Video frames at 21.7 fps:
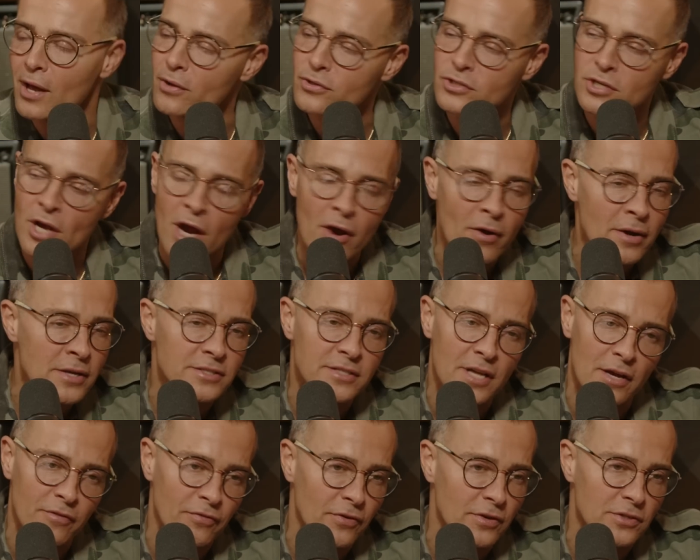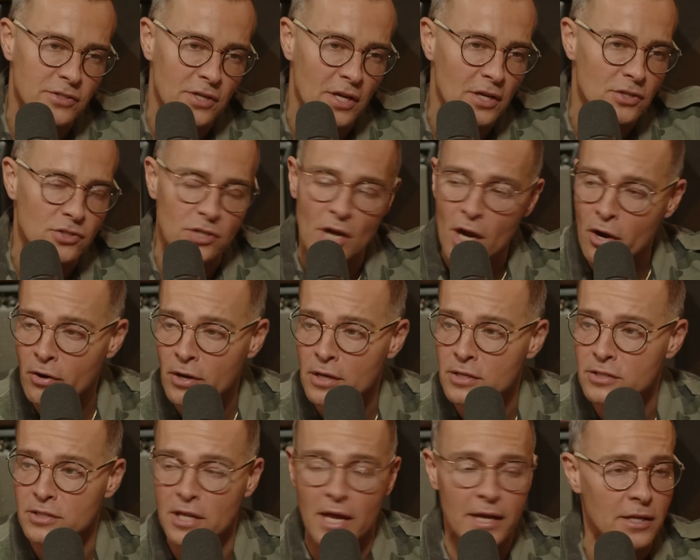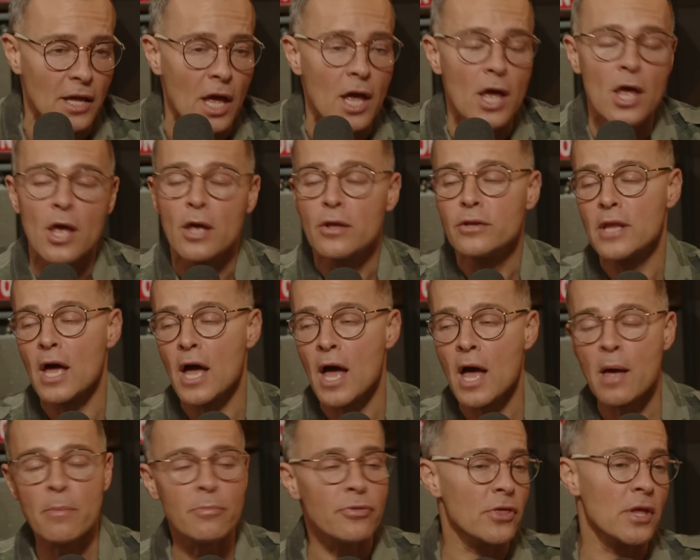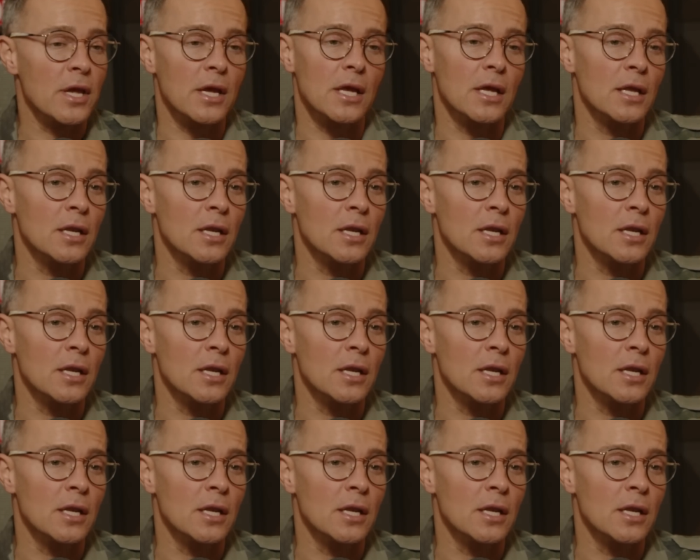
no, Jerry's different. See, Jerry is They're the same cadence. No, I'm thinking.